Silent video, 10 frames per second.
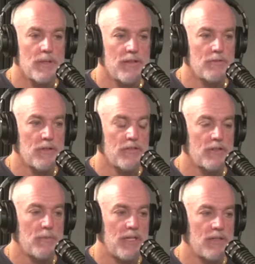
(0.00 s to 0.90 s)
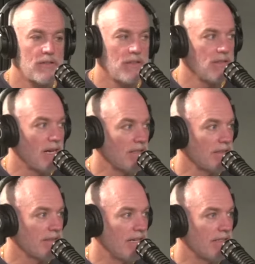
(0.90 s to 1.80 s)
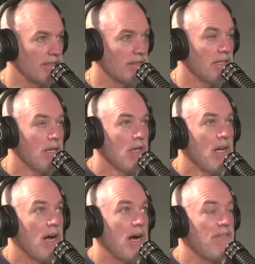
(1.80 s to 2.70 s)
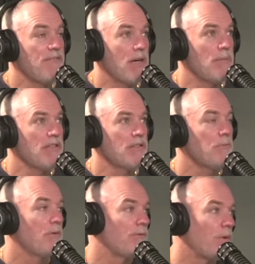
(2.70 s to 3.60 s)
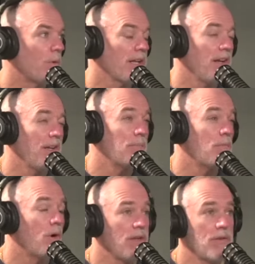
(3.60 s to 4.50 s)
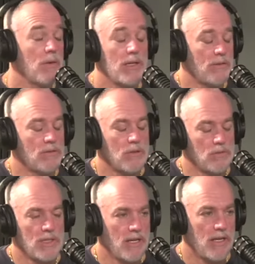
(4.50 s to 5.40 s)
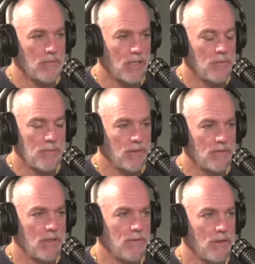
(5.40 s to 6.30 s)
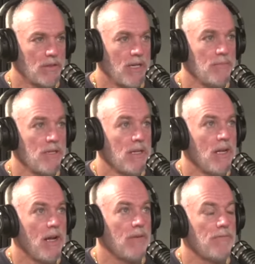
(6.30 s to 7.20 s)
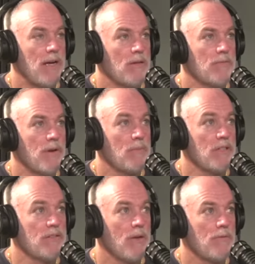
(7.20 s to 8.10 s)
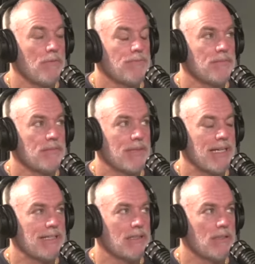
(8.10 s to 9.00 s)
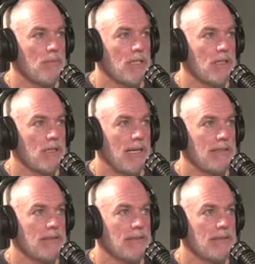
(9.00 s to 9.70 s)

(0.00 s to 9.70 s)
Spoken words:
with this much experience in these asset classes, I found myself before getting even though I totally get amped up about stuff all the time, I find myself getting a little bit less